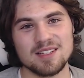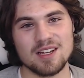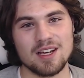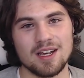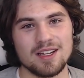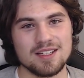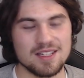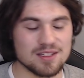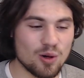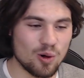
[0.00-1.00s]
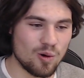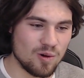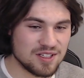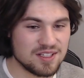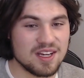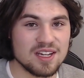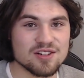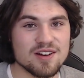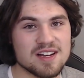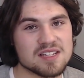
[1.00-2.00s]
this whole scene
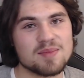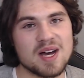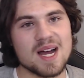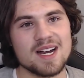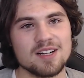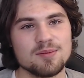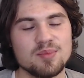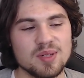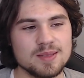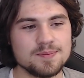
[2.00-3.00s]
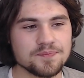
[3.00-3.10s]
transpire. But